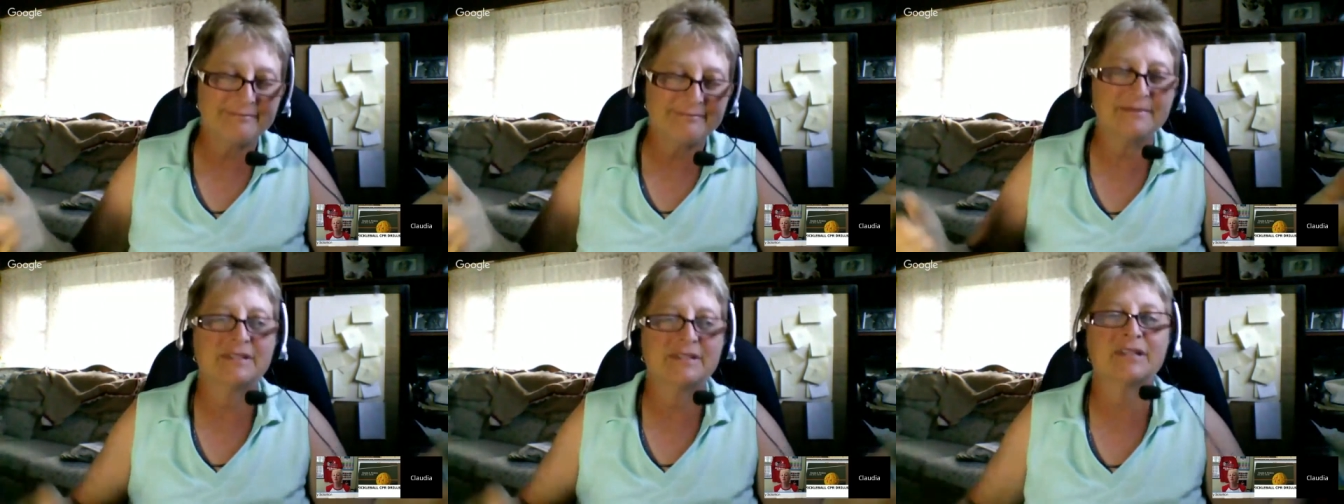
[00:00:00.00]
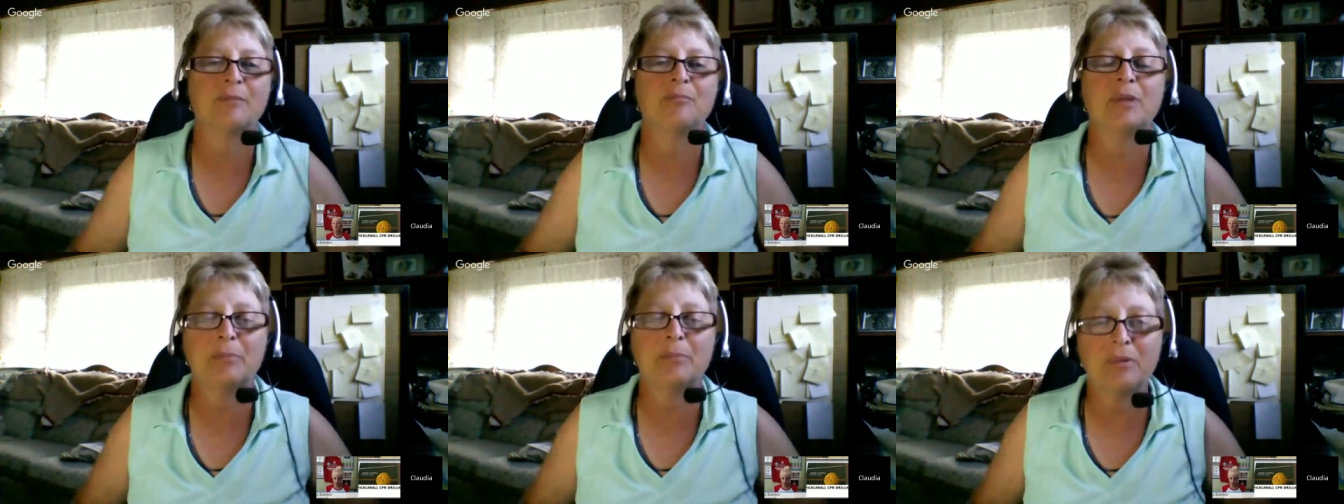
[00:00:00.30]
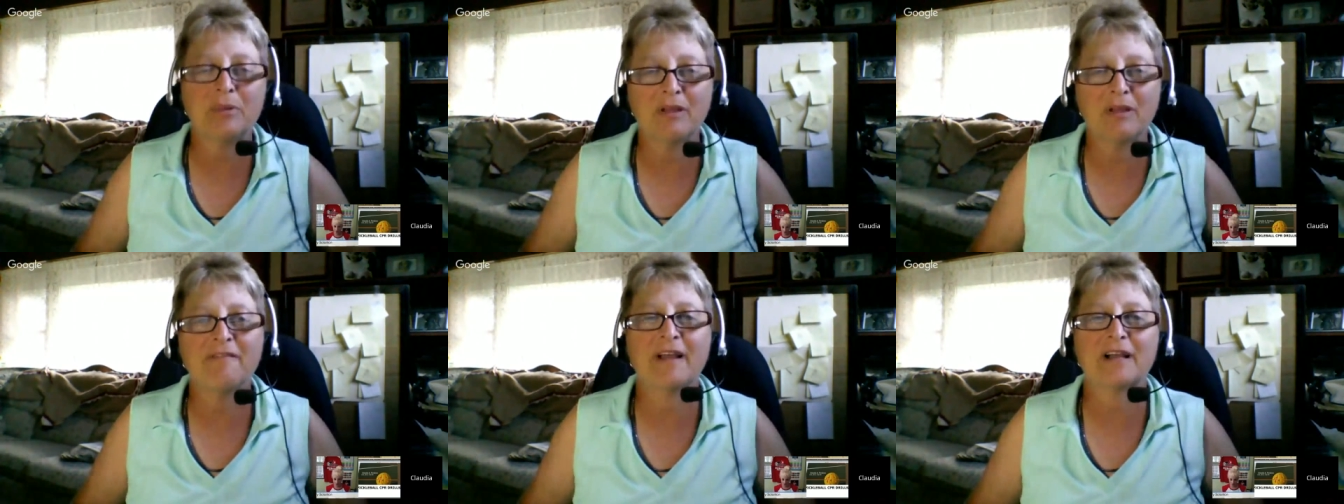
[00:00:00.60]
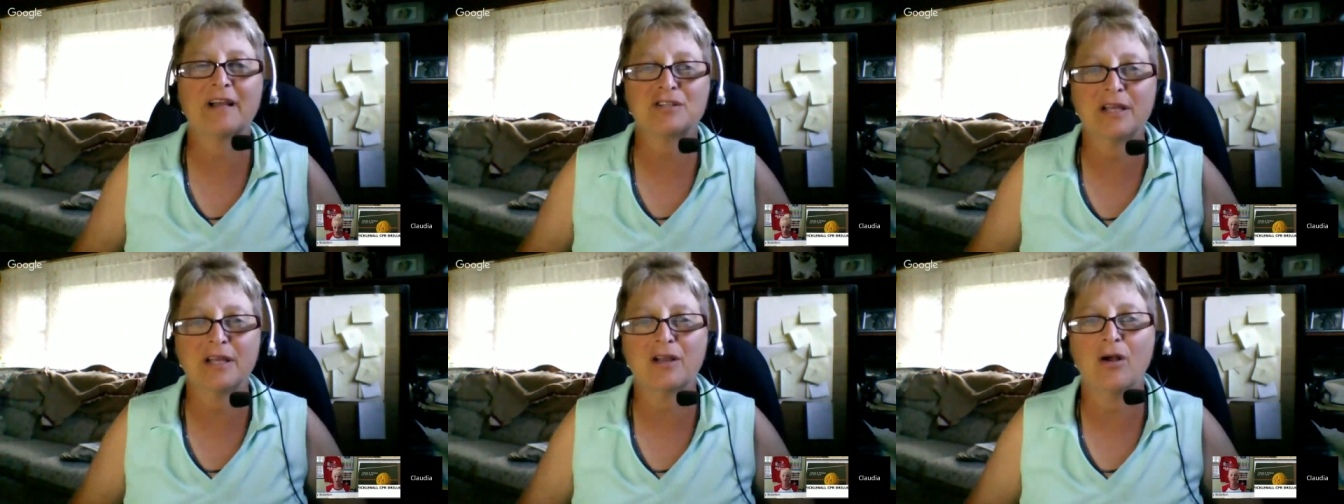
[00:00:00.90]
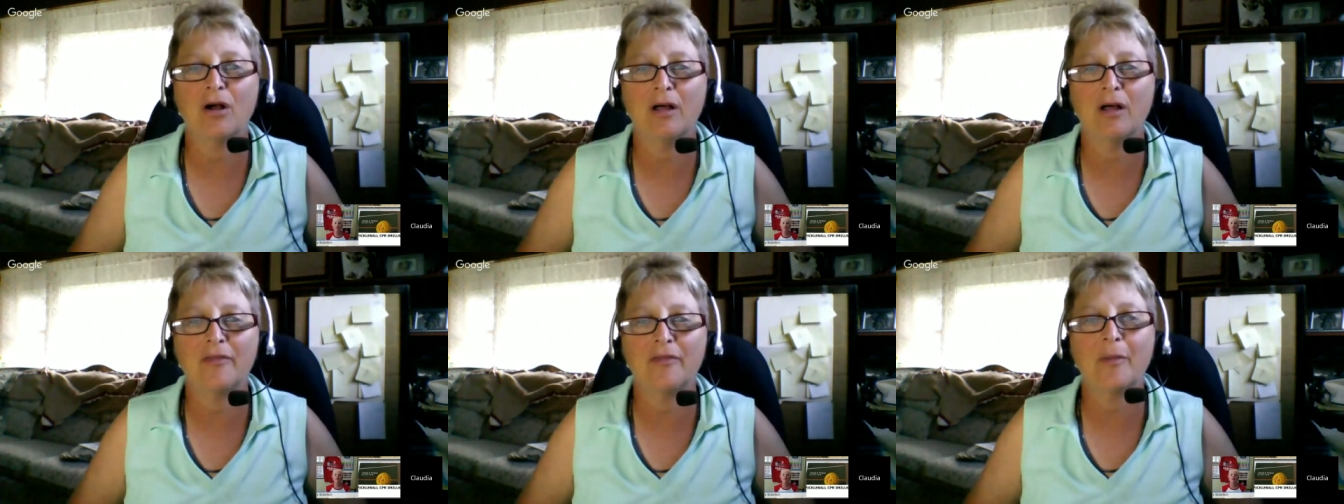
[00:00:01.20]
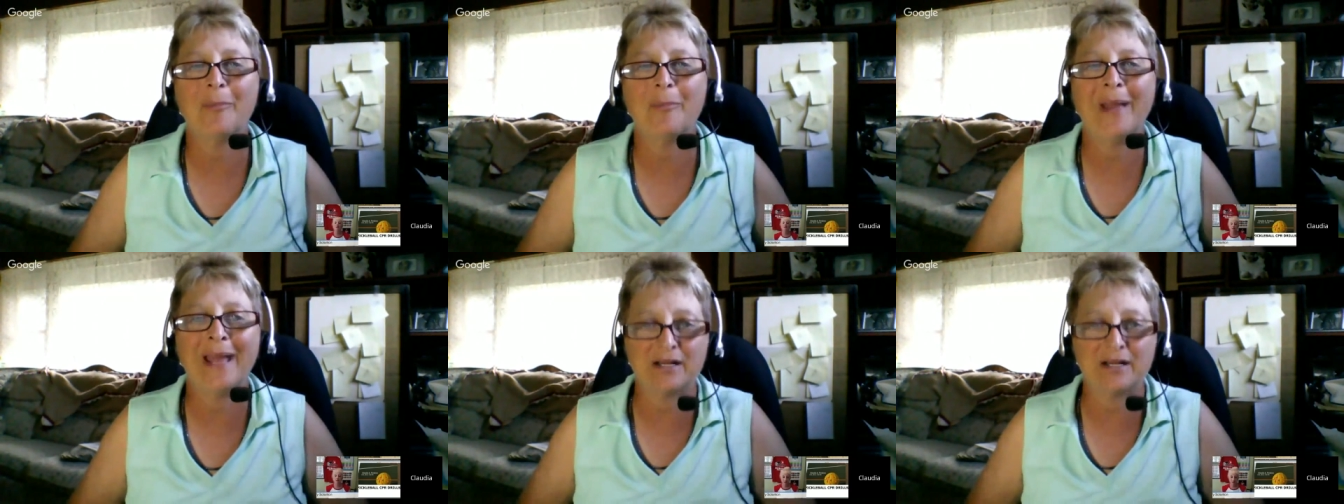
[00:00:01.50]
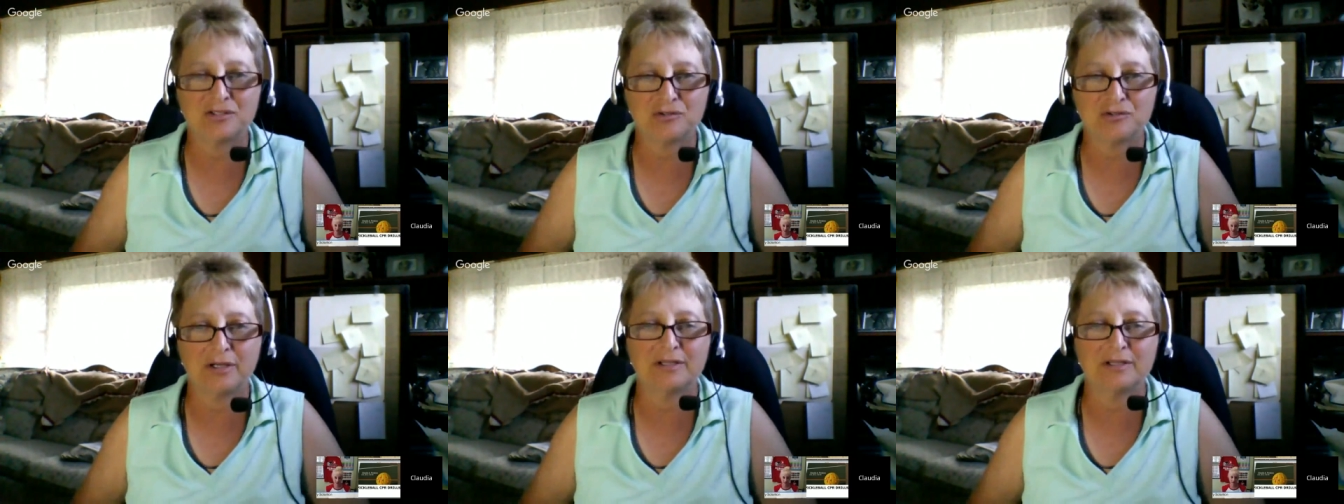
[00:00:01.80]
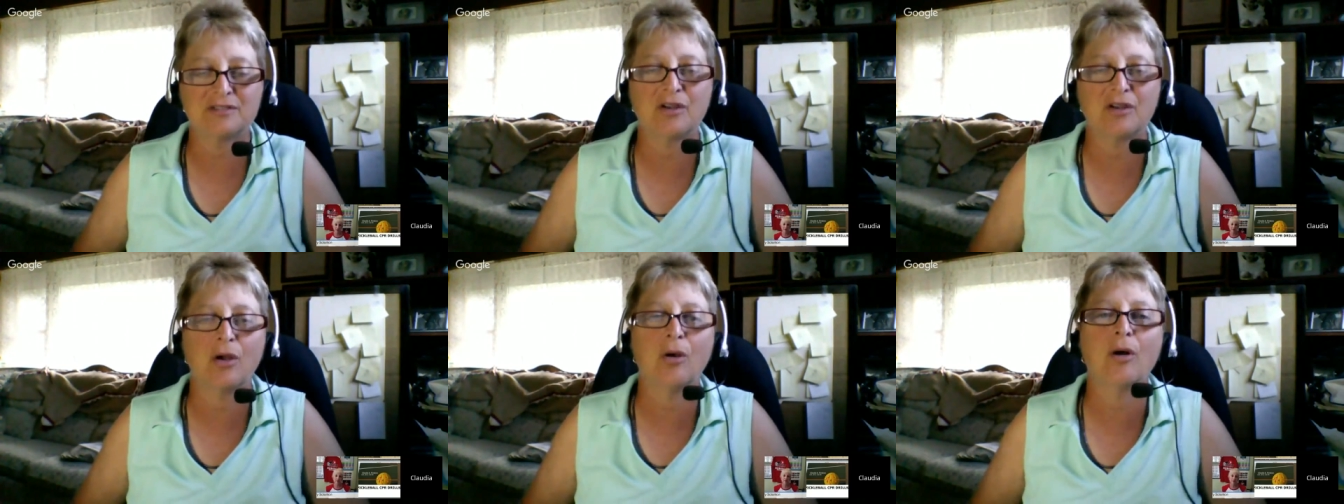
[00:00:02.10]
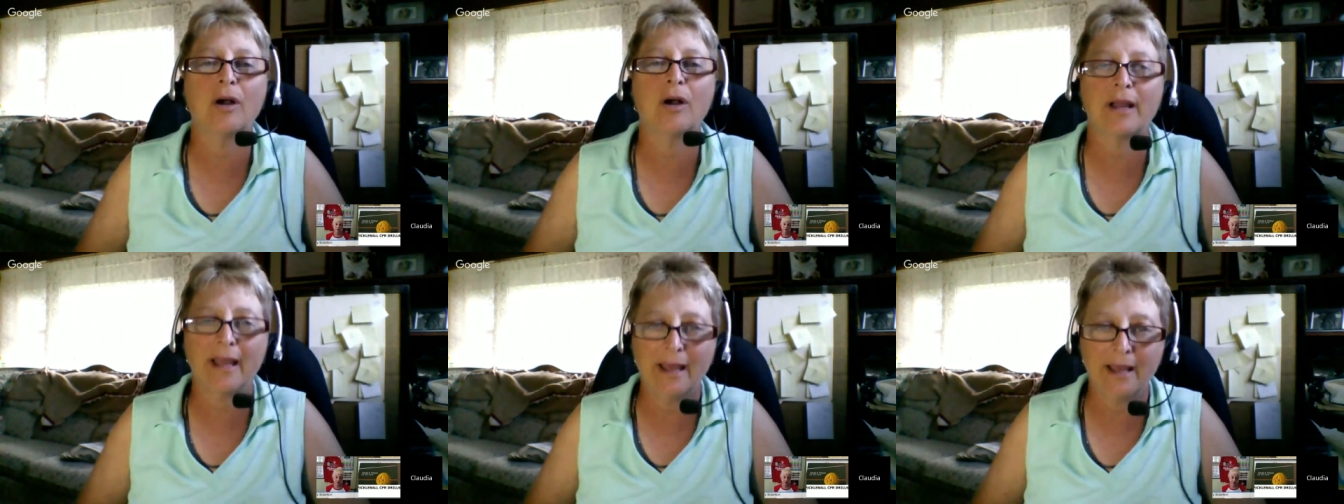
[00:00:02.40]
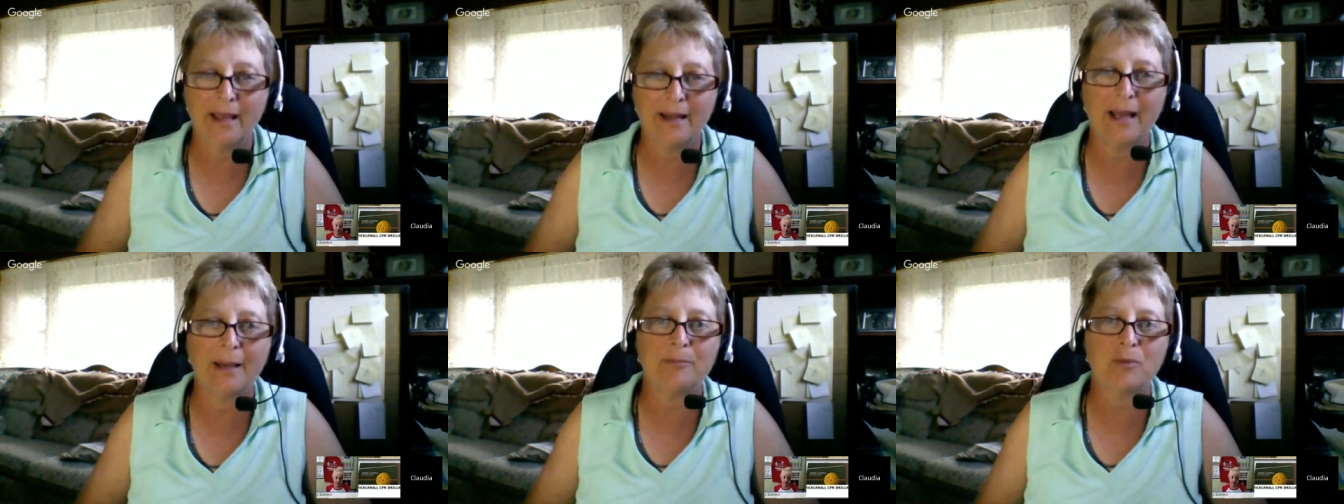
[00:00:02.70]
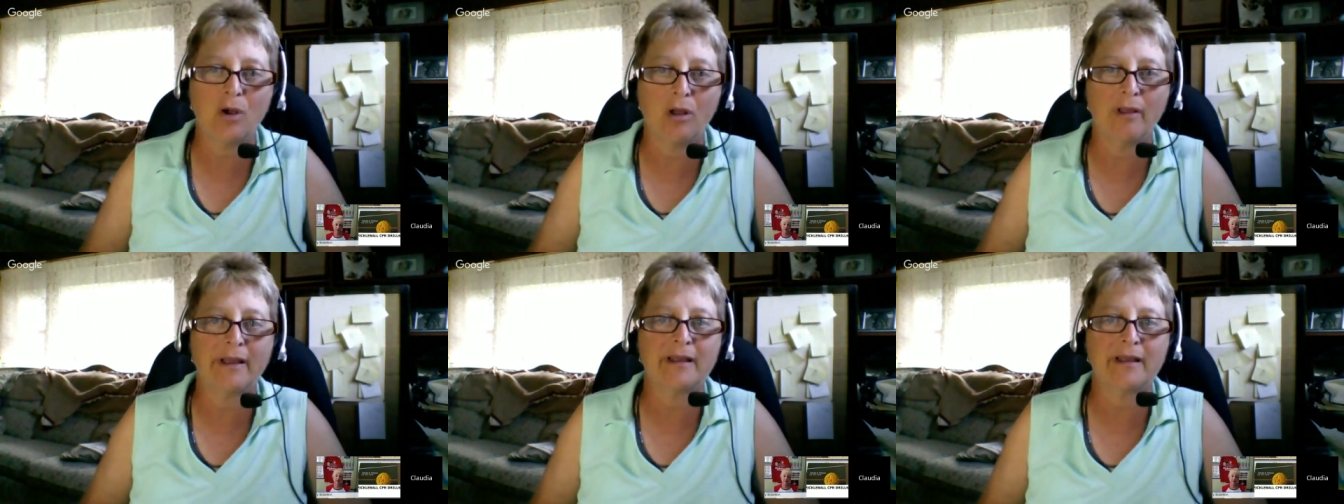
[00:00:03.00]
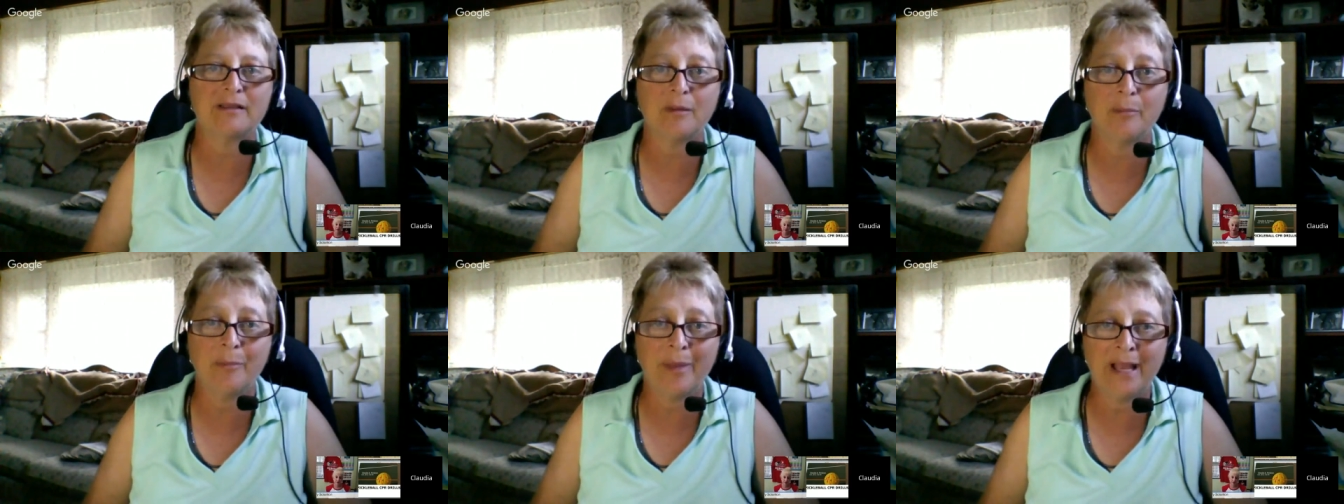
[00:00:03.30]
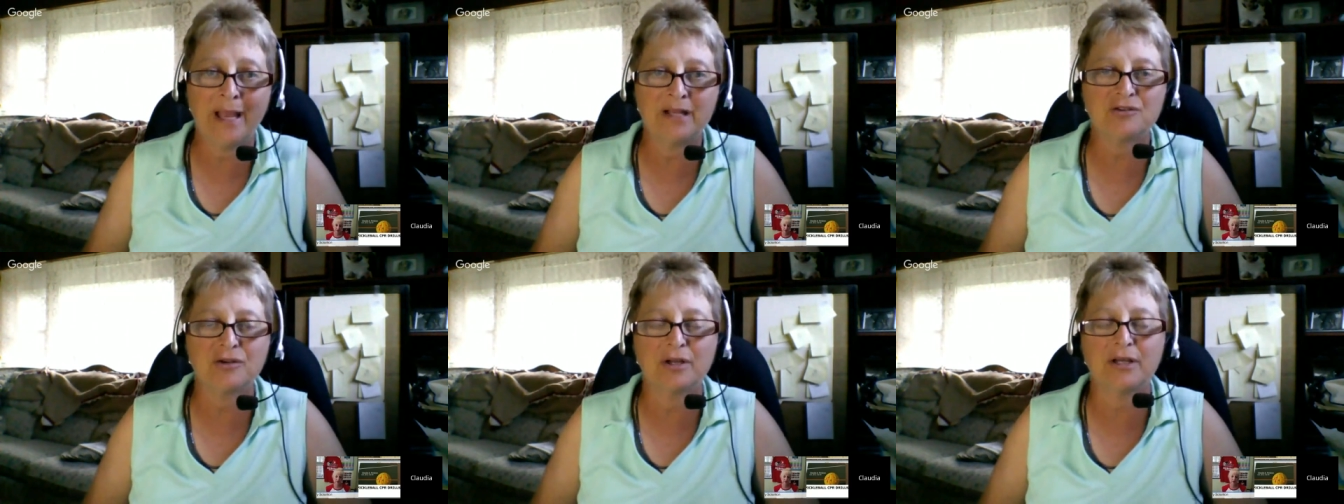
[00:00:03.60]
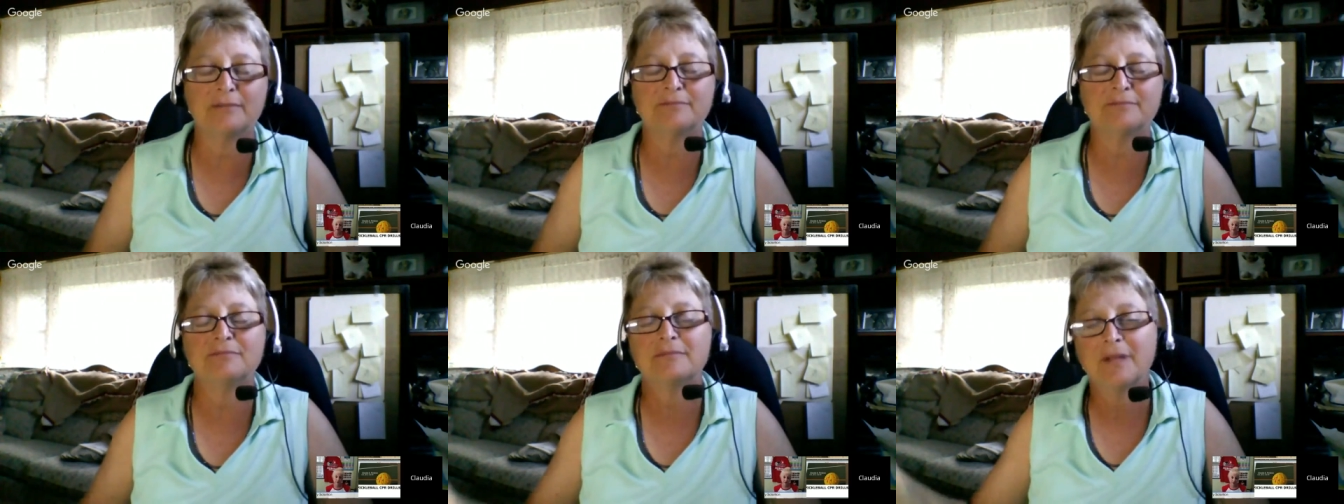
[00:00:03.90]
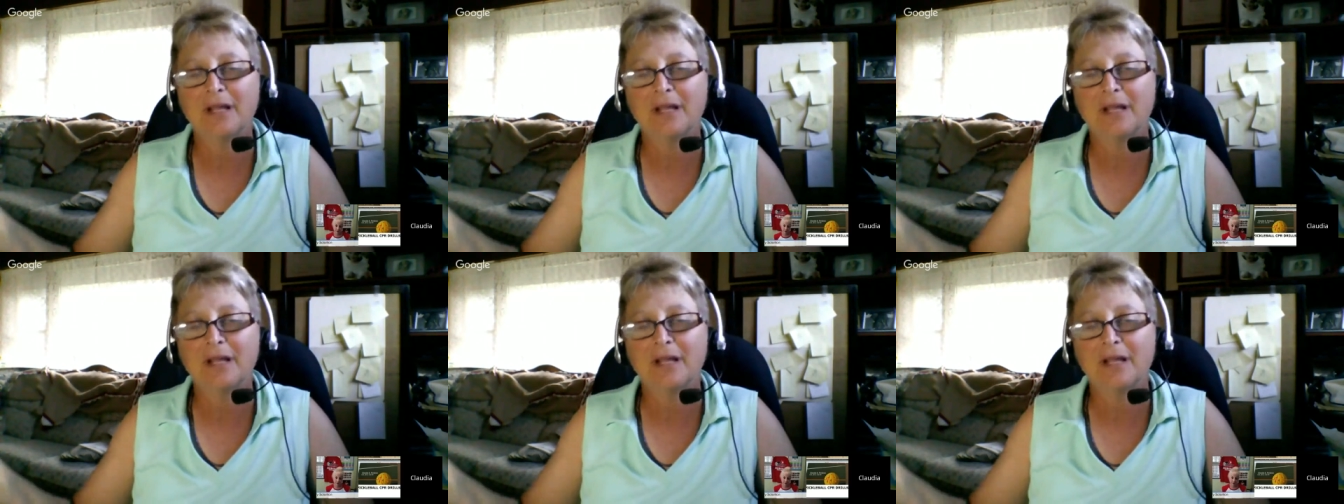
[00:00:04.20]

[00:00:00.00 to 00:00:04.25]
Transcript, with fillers: some people affectionately call it the pantry. So again, I'm calling it the pantry.